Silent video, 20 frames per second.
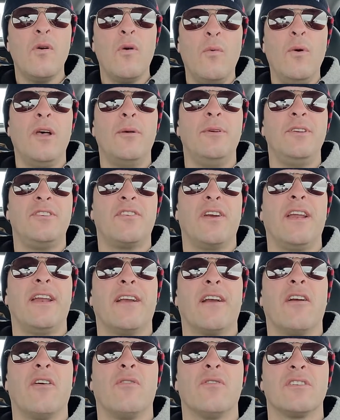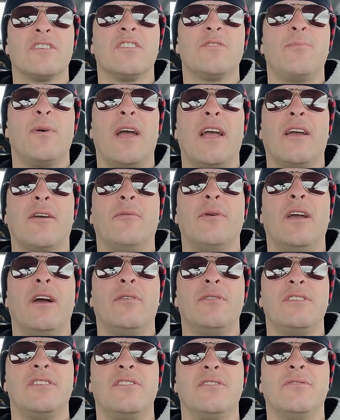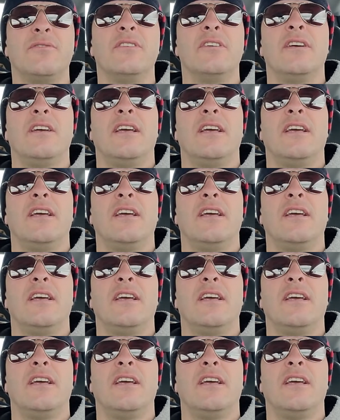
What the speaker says: We'll be training our horses back. We always do.